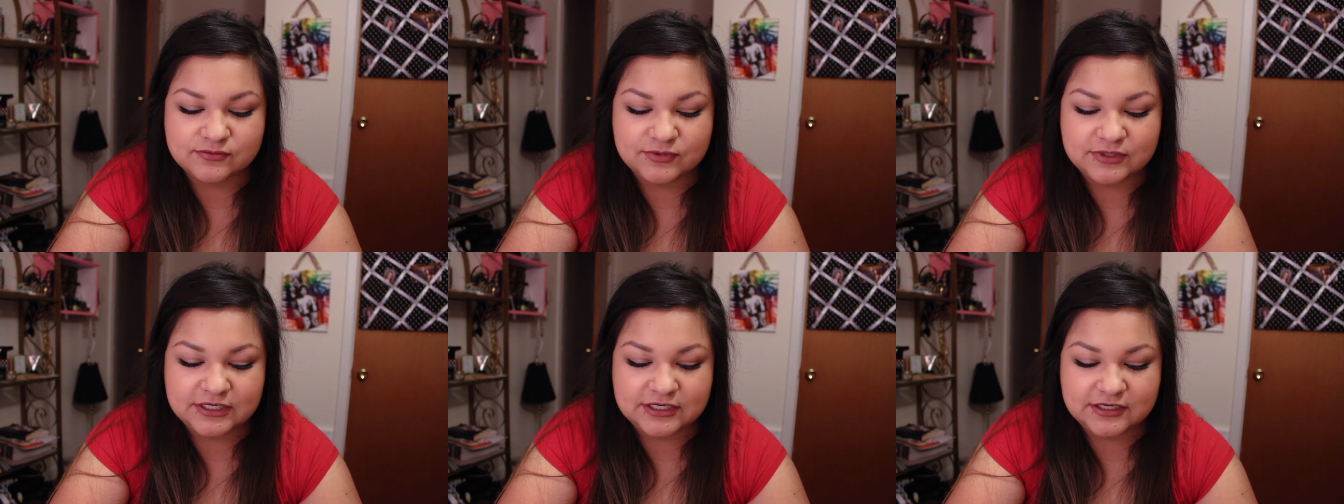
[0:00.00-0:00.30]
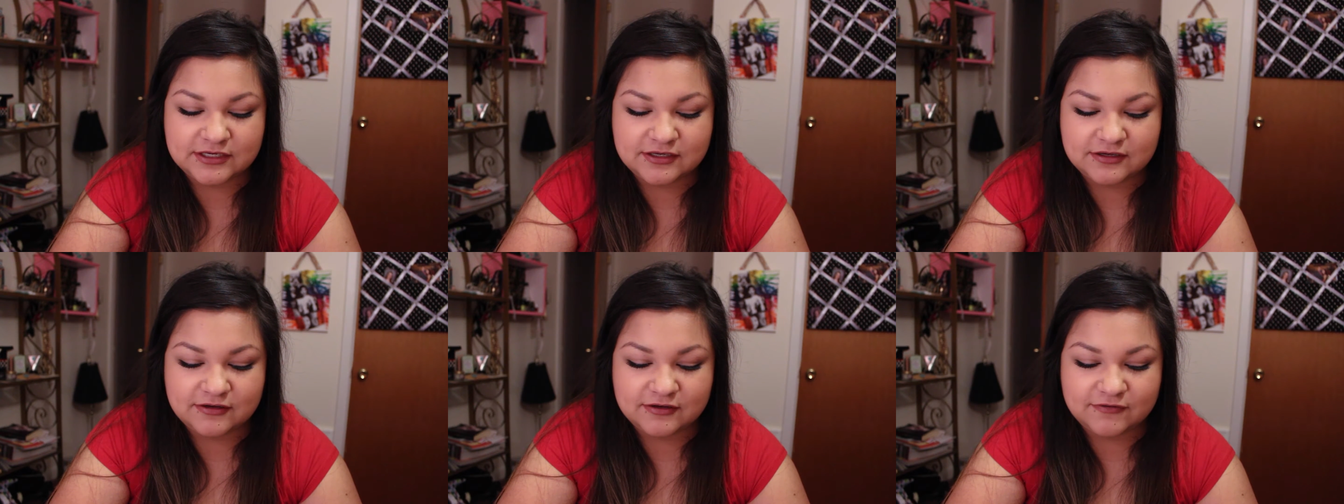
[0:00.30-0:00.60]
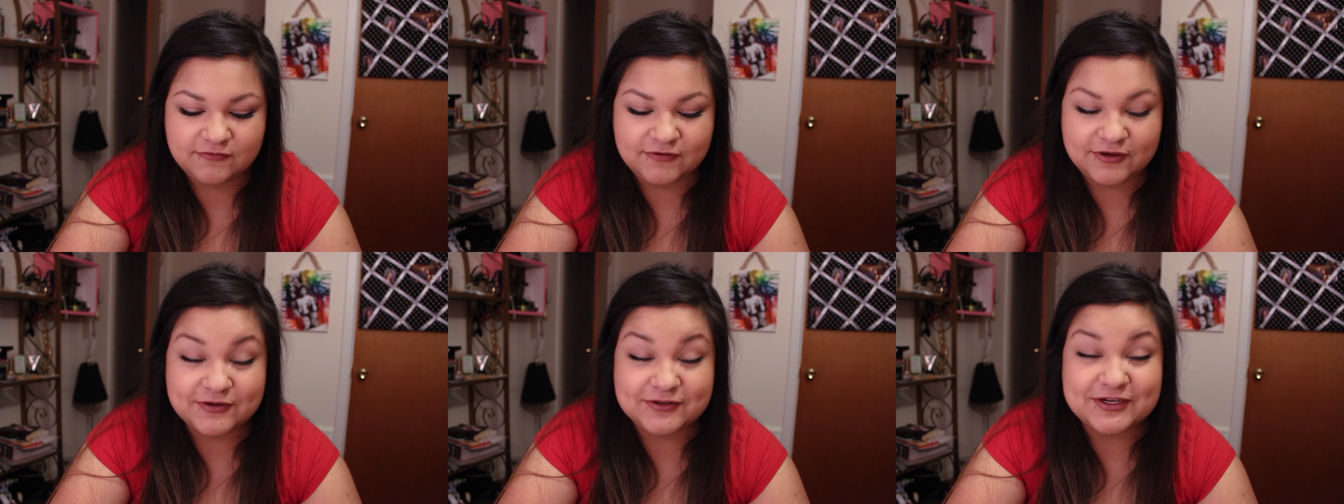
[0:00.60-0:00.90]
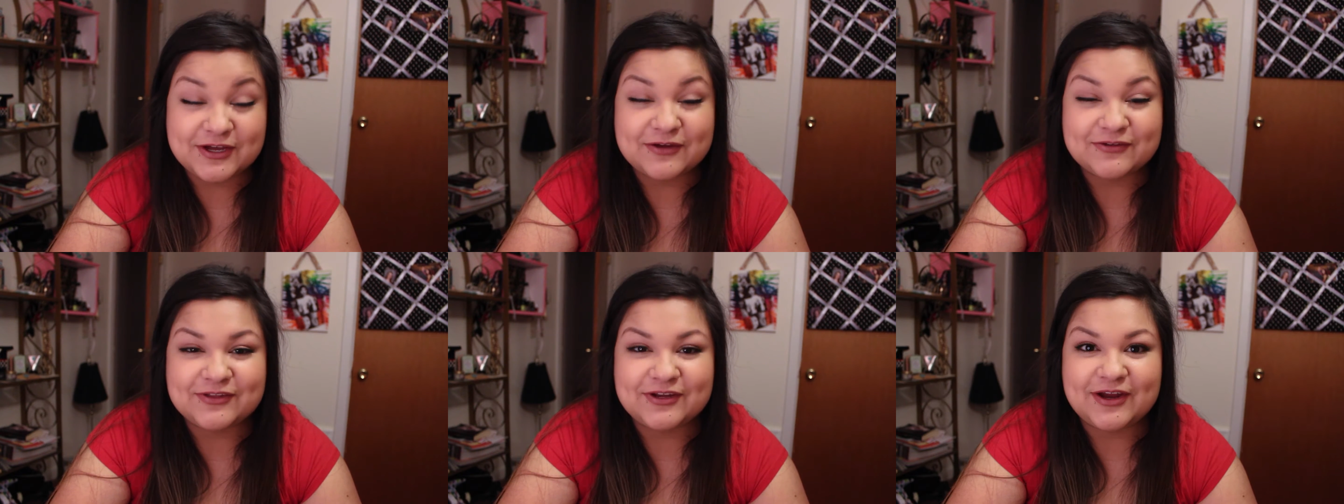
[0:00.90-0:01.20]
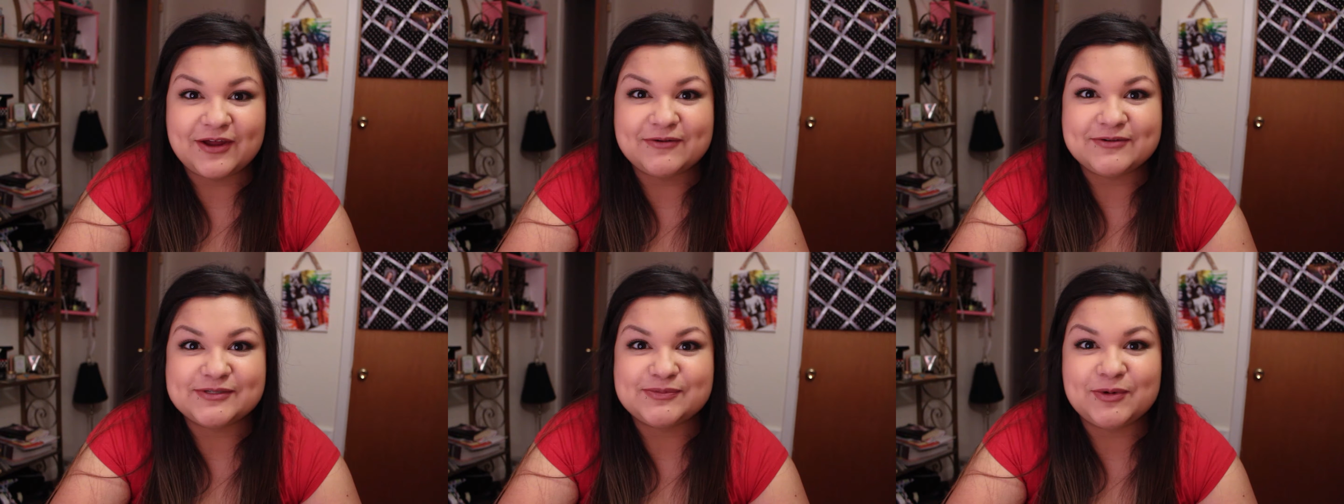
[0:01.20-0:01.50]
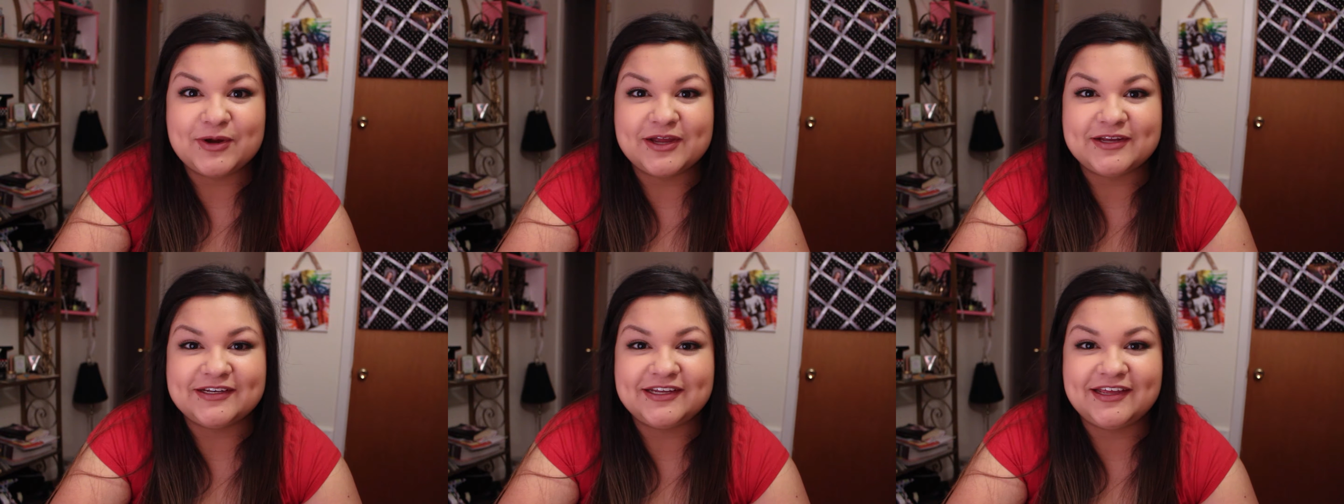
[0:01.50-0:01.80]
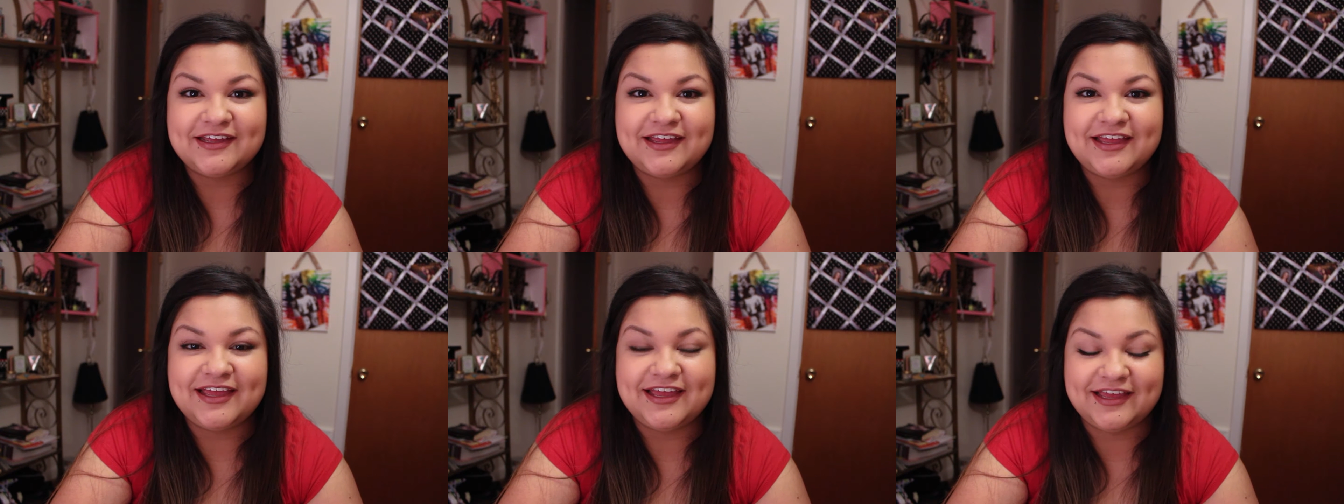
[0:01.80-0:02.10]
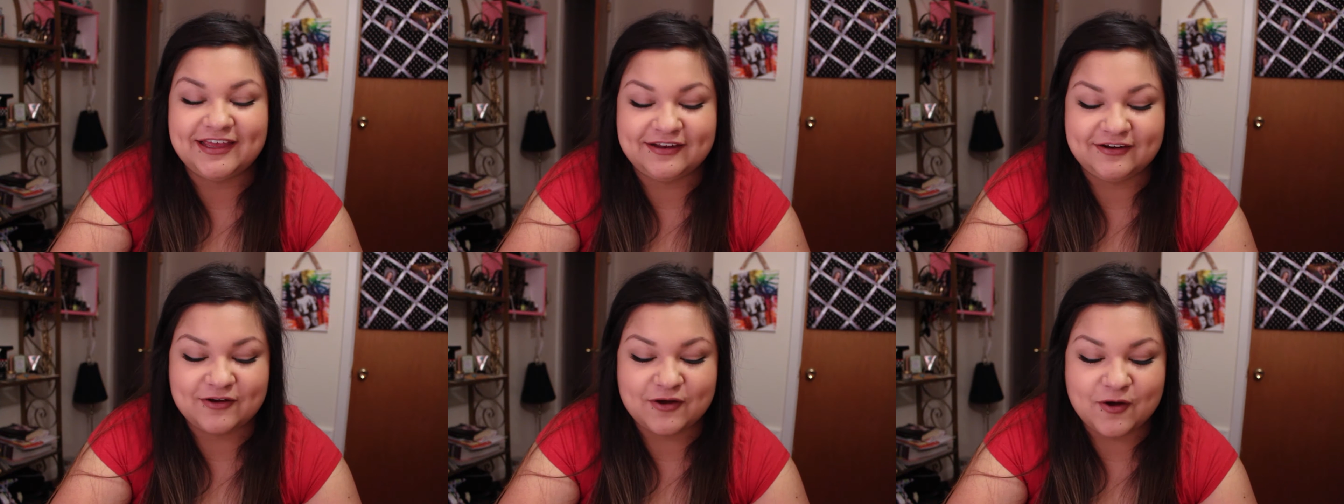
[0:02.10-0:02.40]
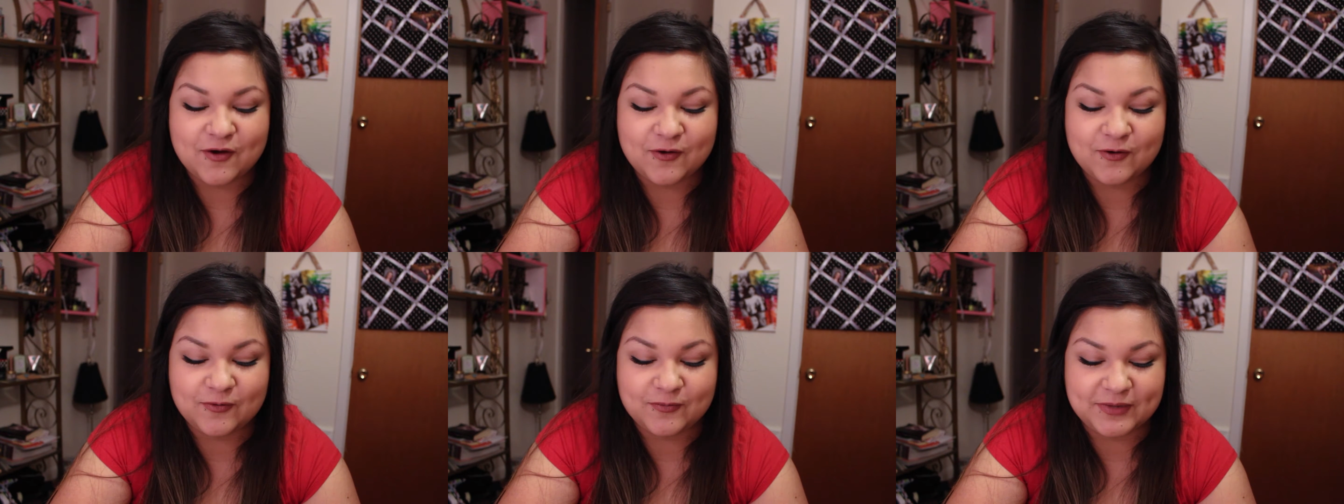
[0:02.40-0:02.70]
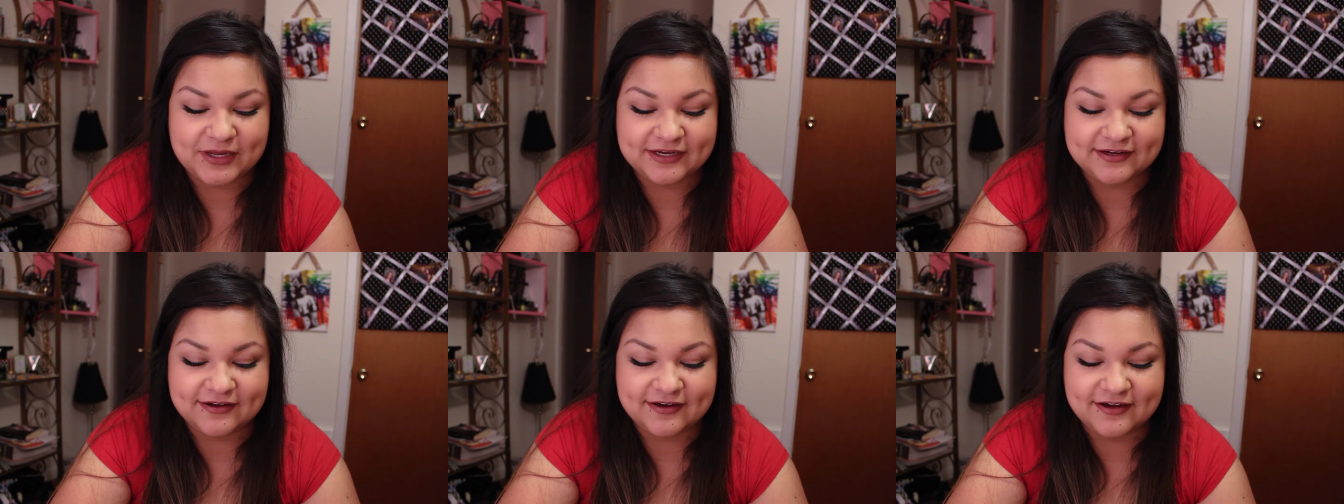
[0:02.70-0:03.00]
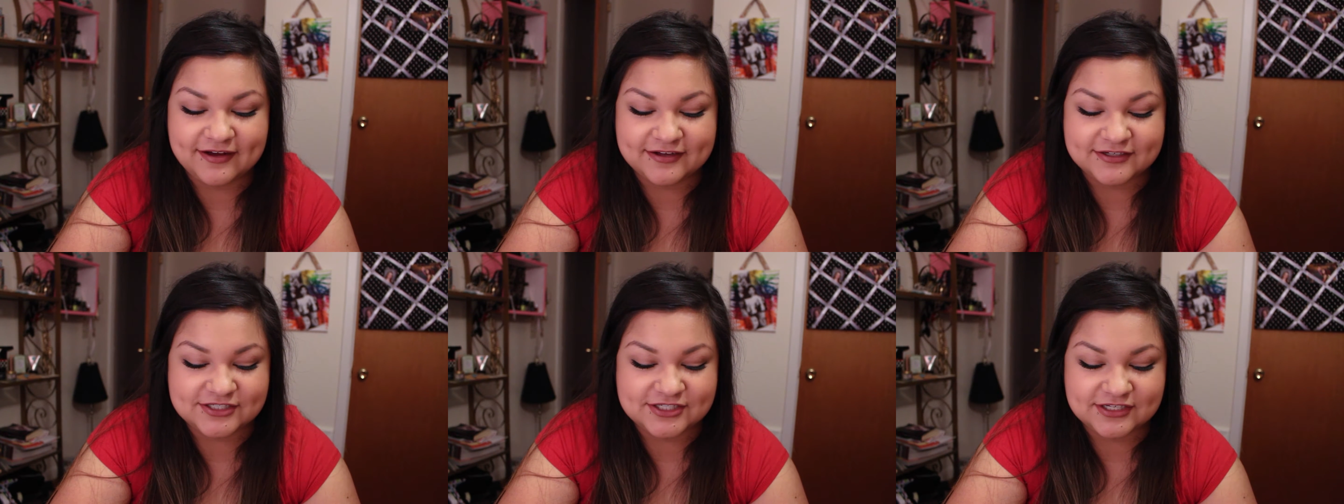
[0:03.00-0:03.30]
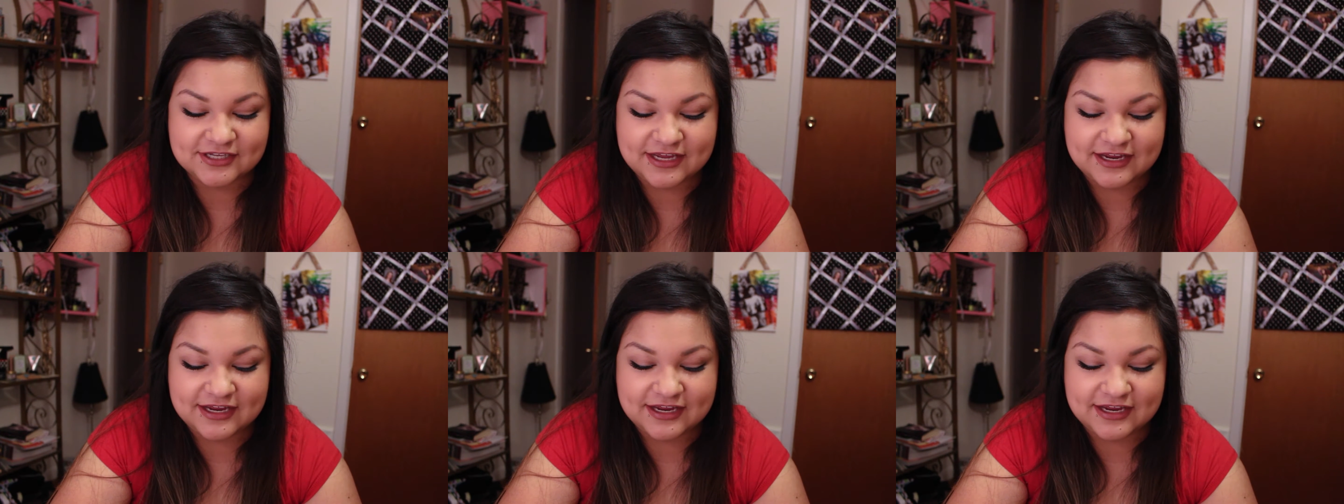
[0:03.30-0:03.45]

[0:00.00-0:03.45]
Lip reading: we found out that I was pregnant, and oh my gosh,